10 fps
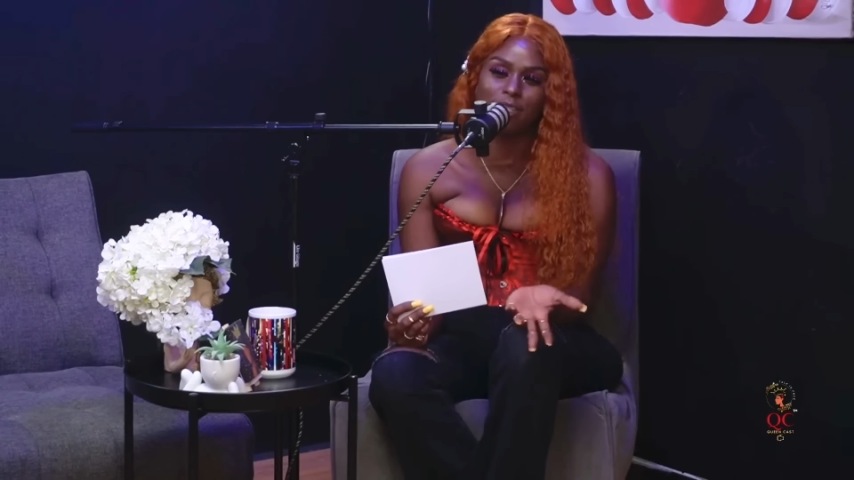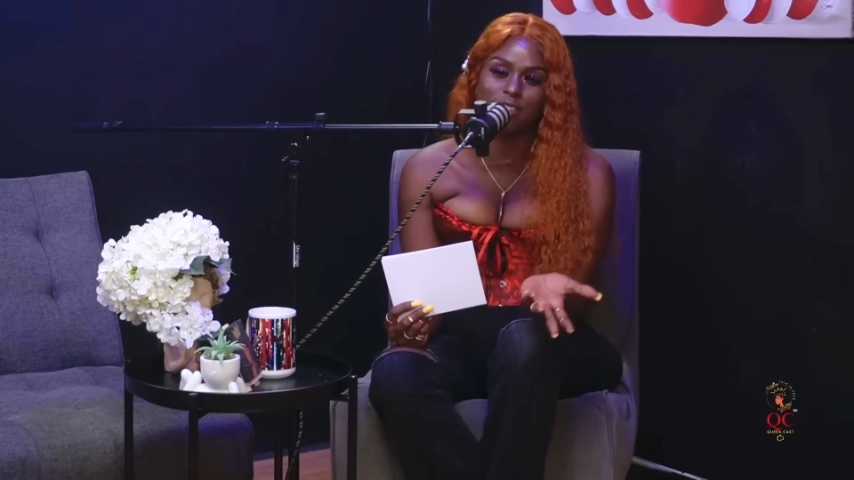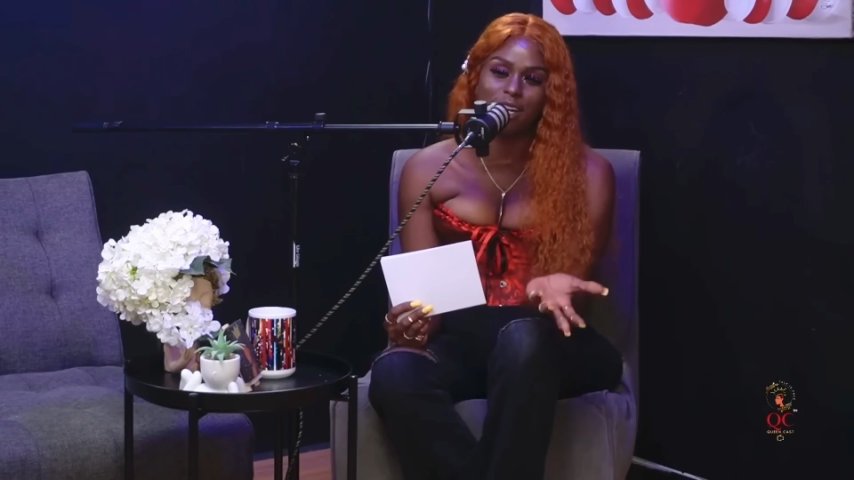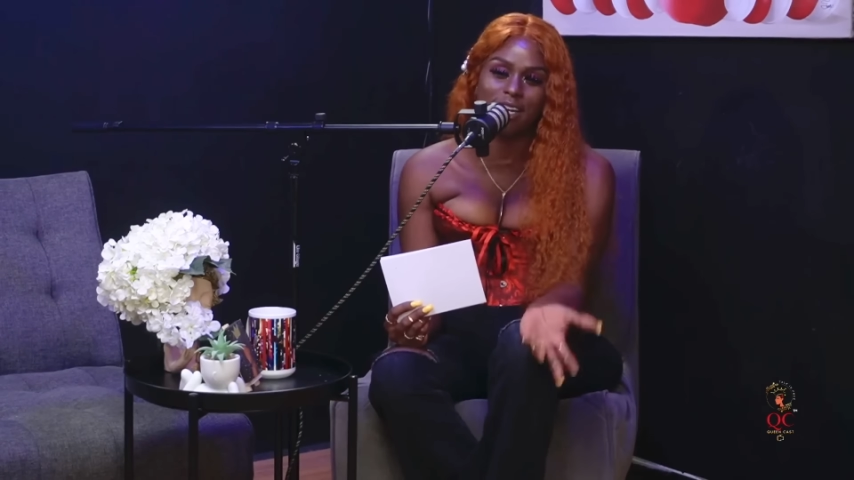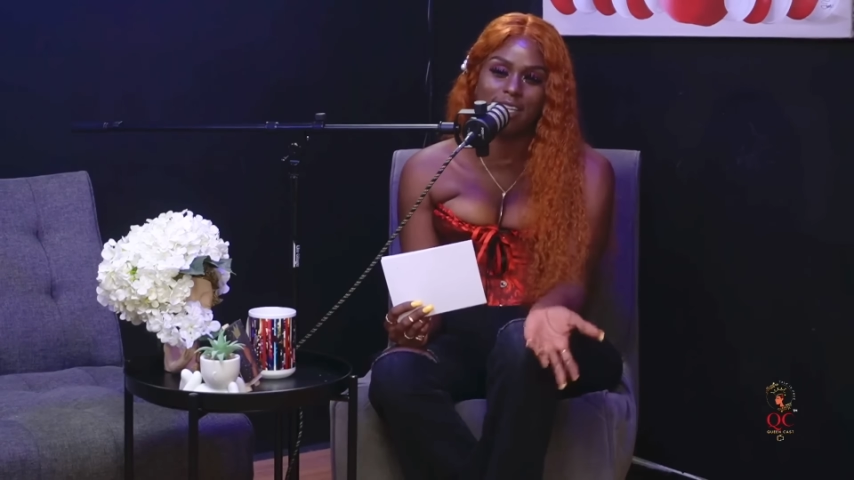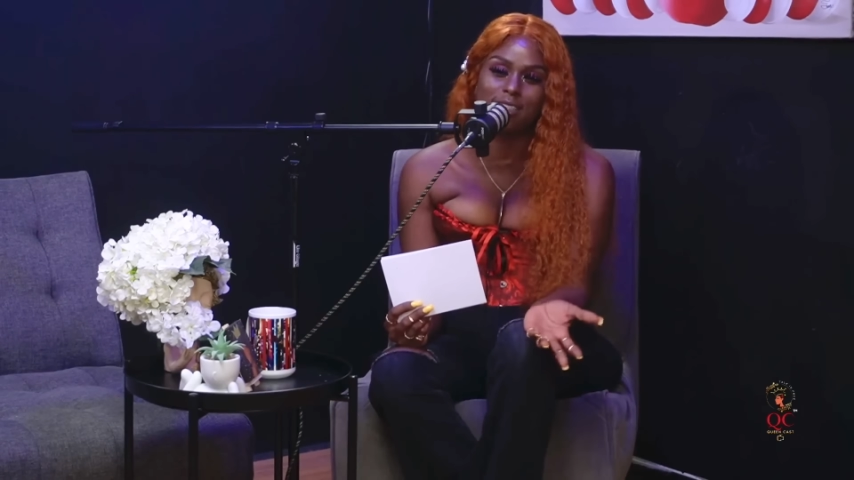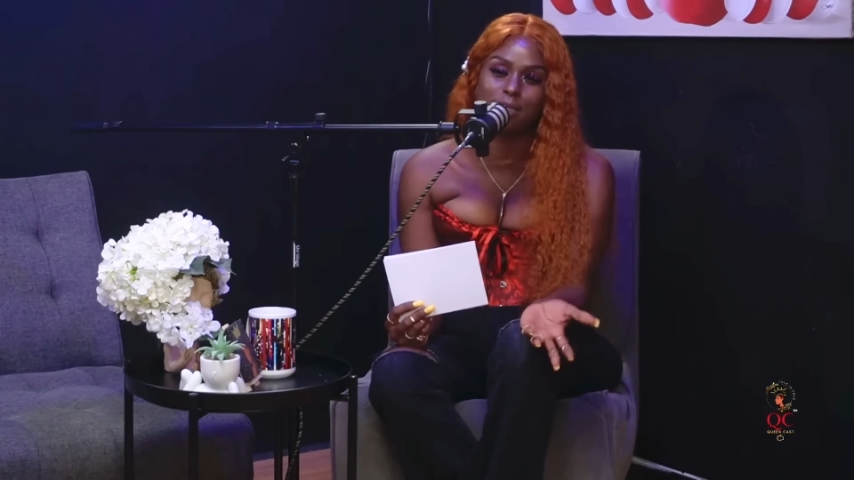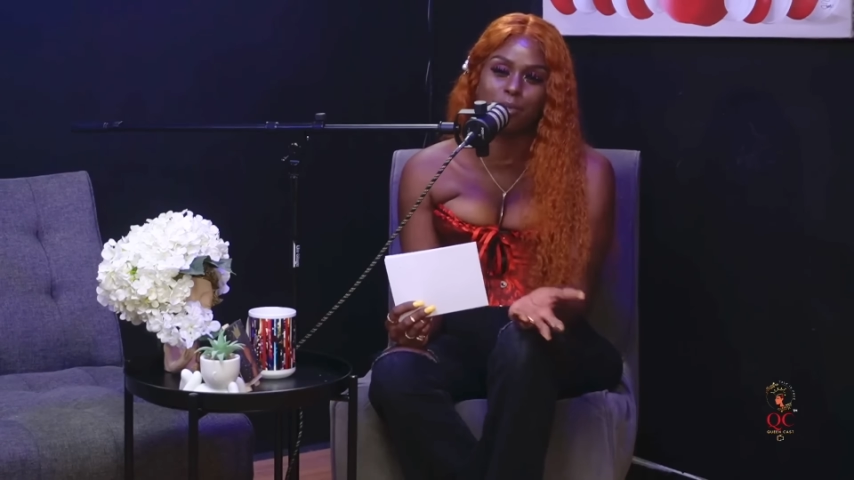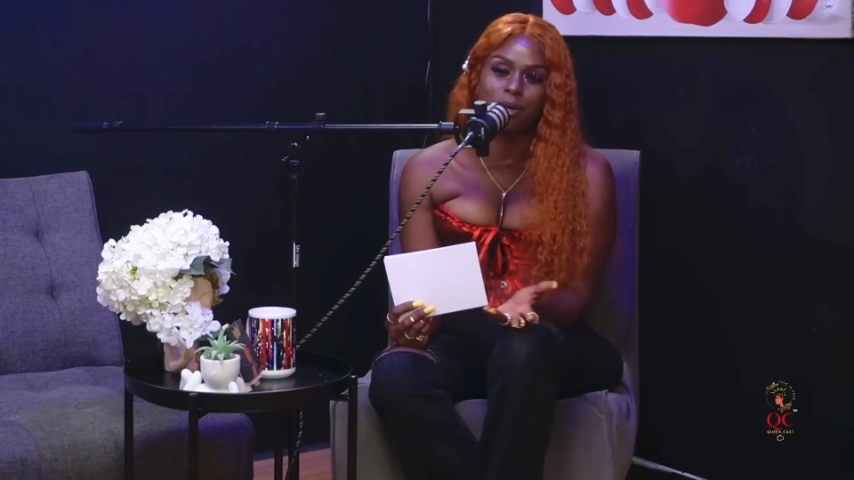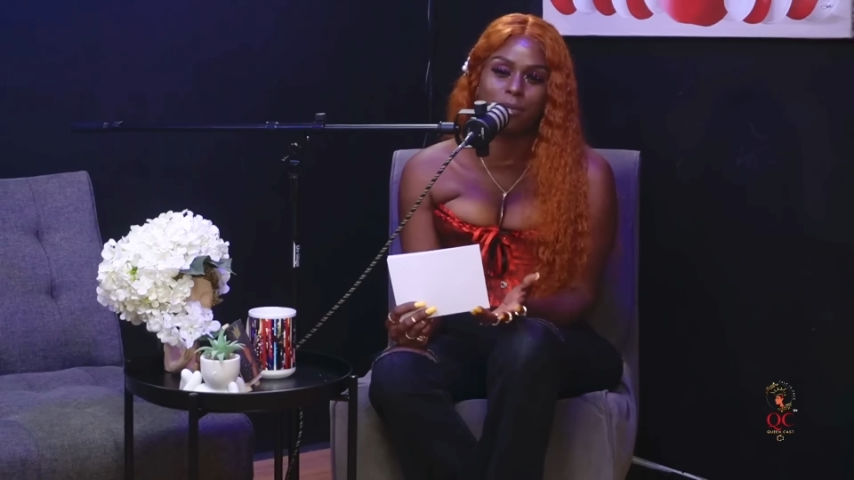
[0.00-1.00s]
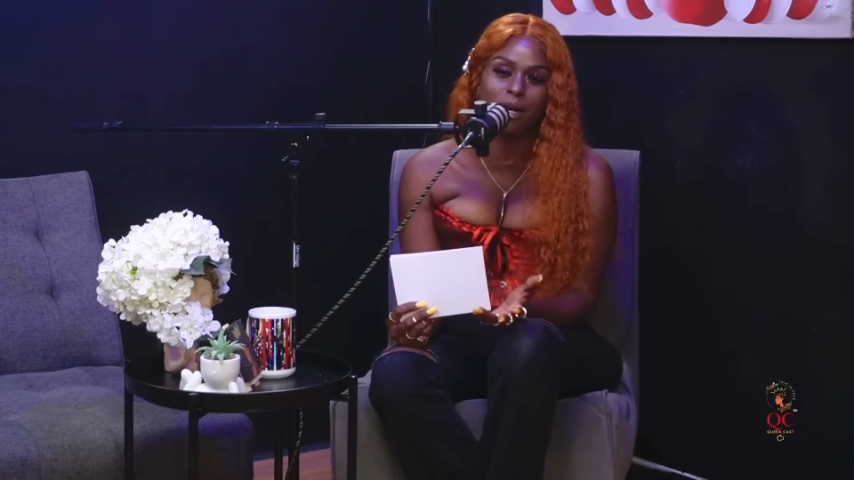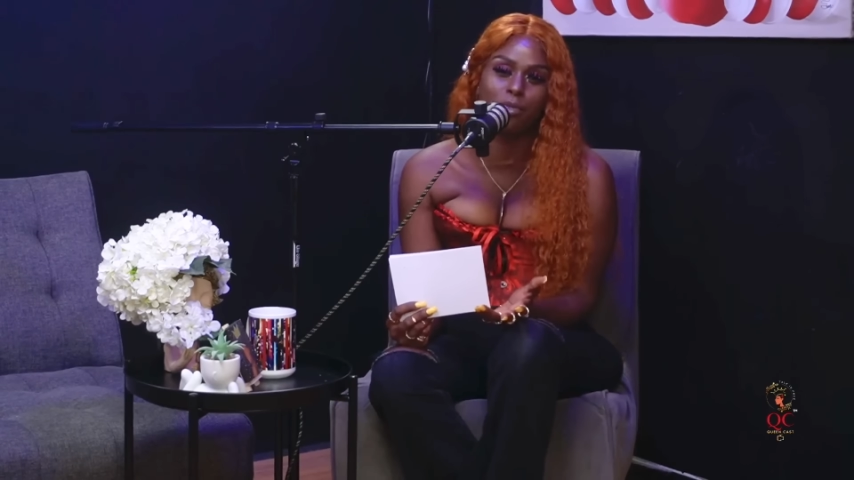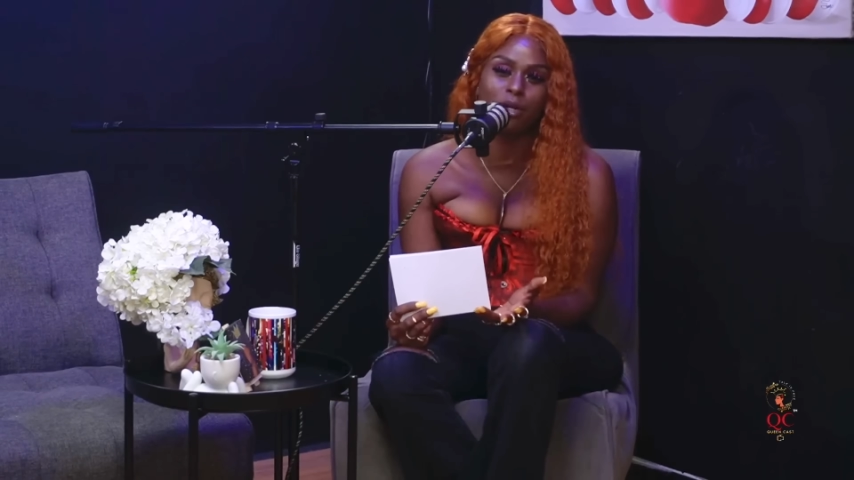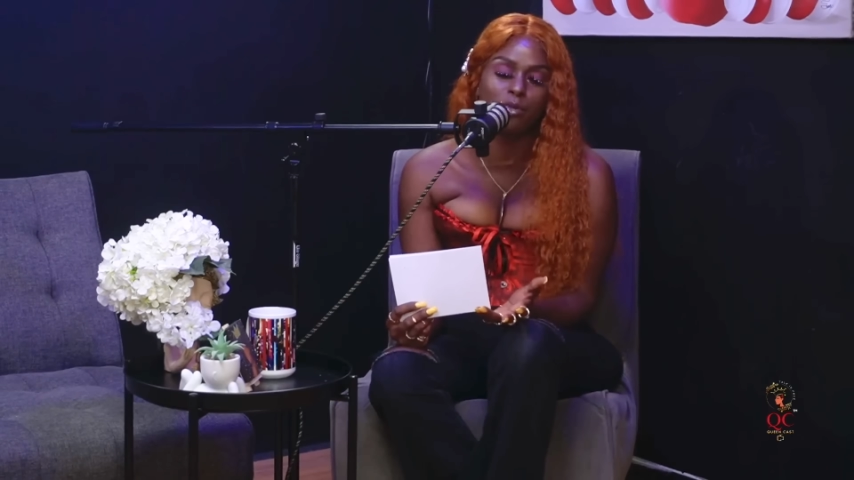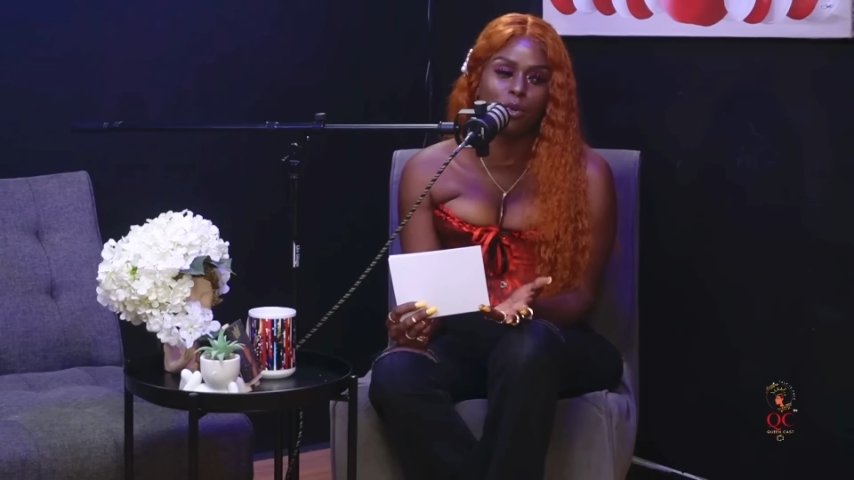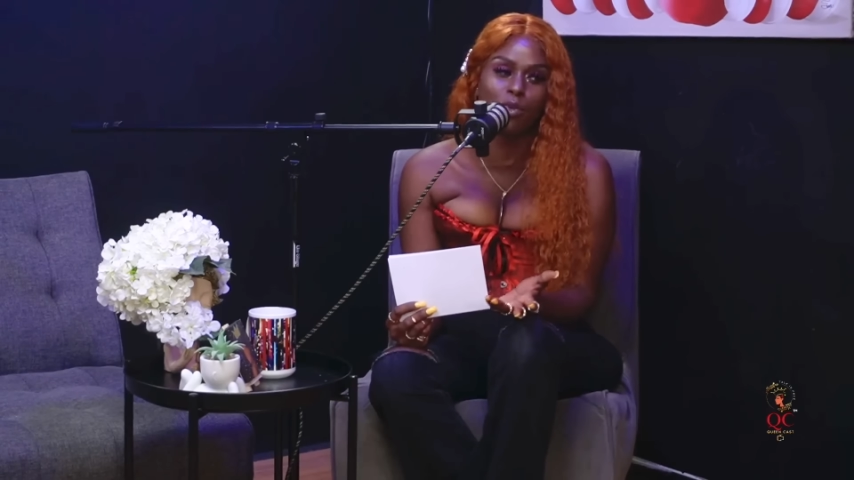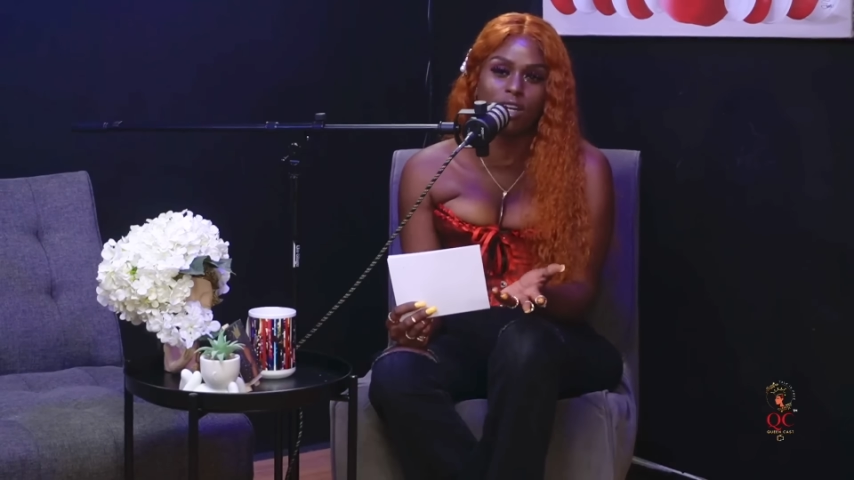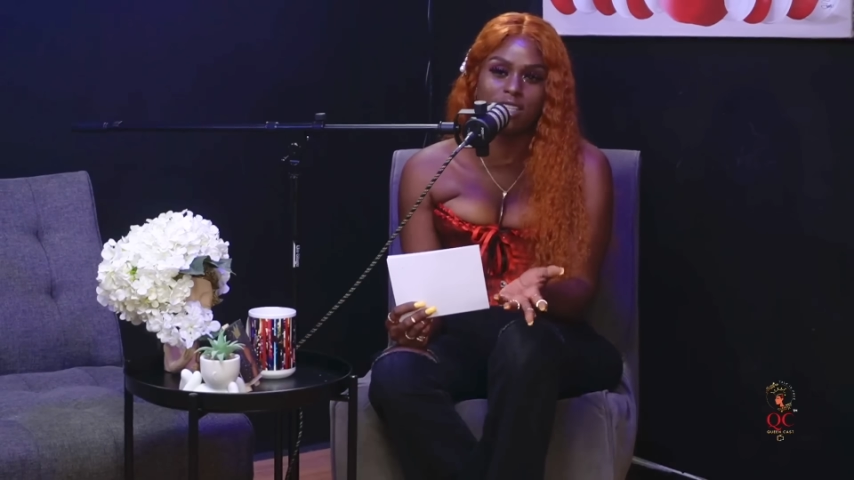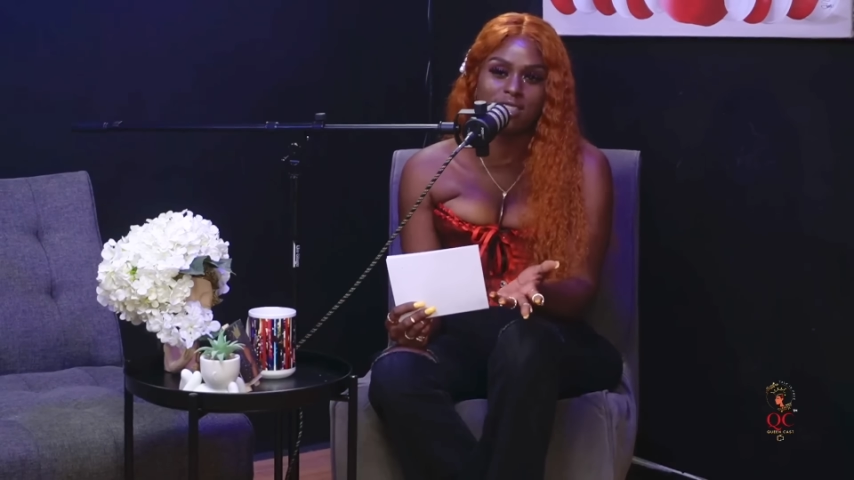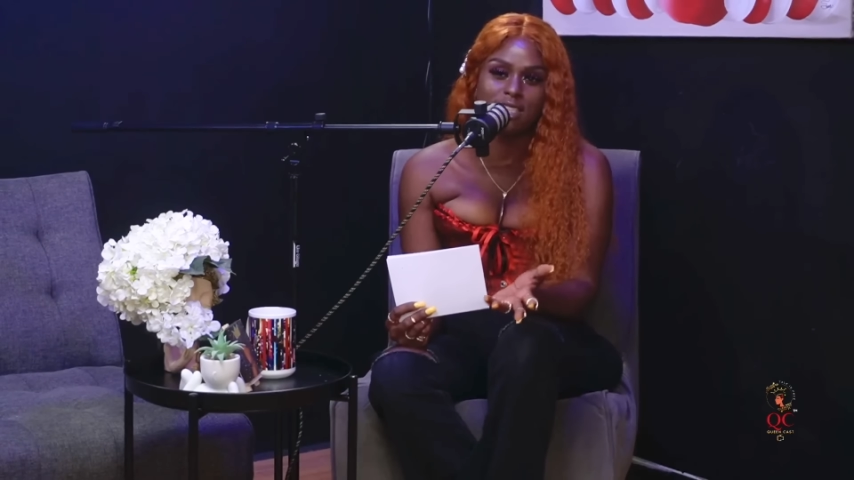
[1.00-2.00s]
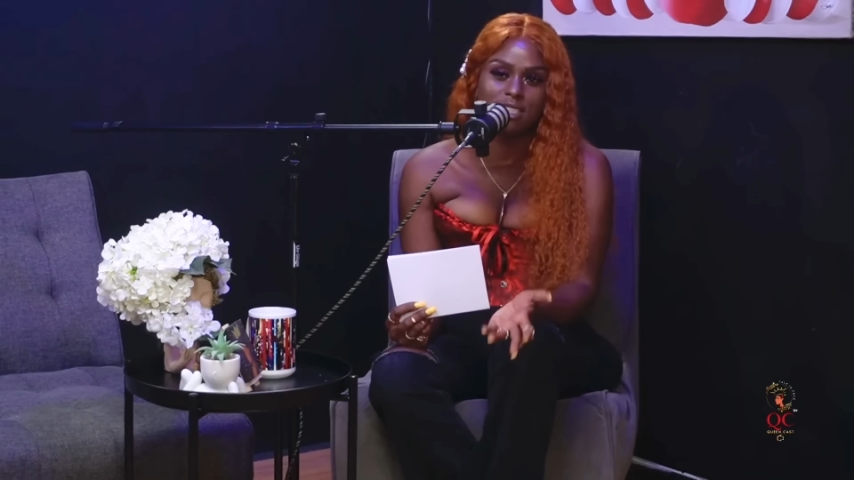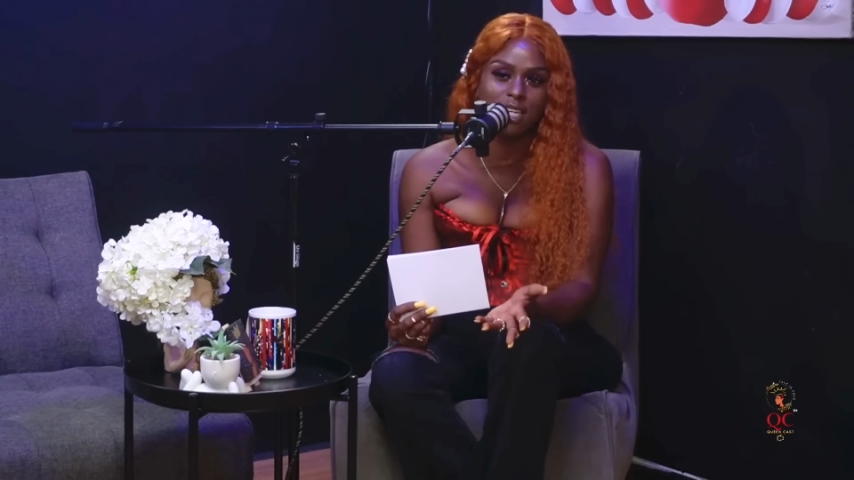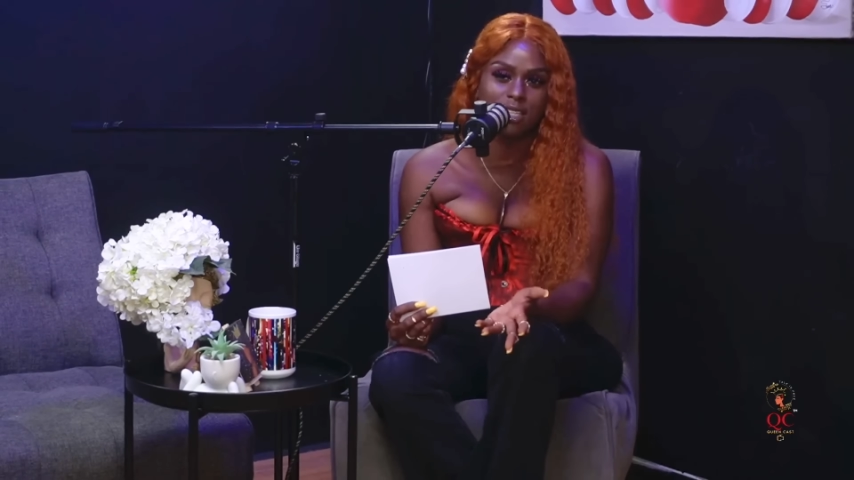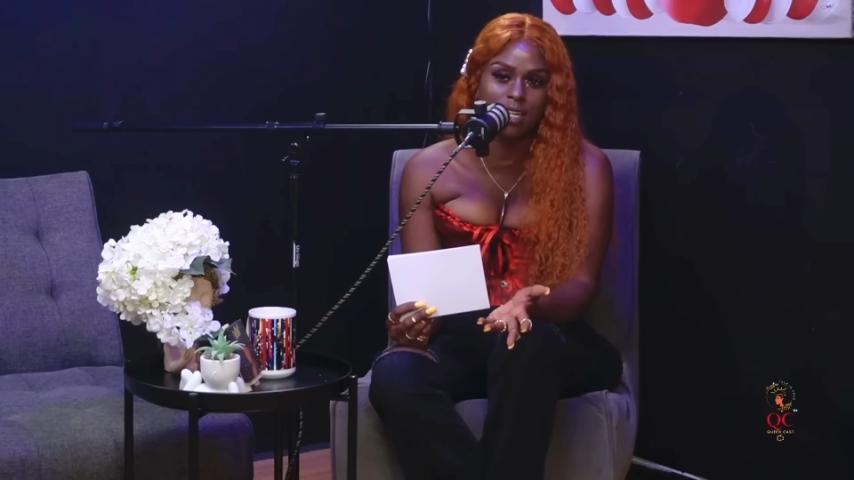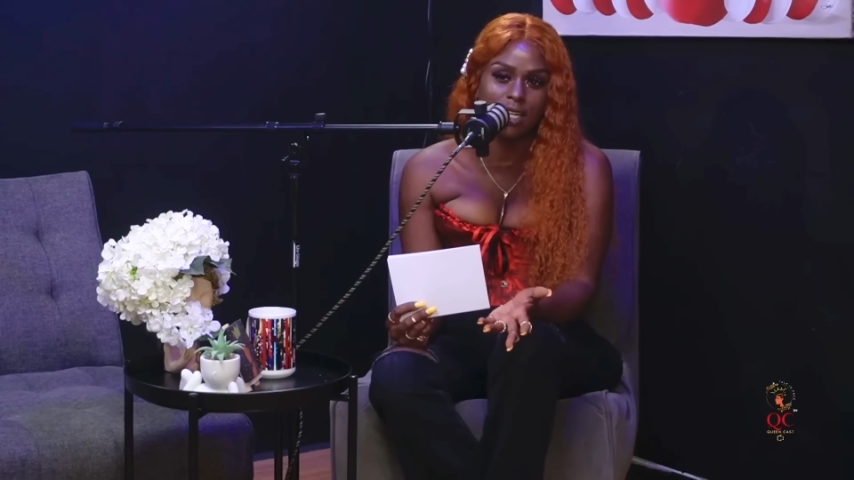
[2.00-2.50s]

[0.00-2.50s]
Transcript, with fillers: We started getting to the point where we would want to see each other,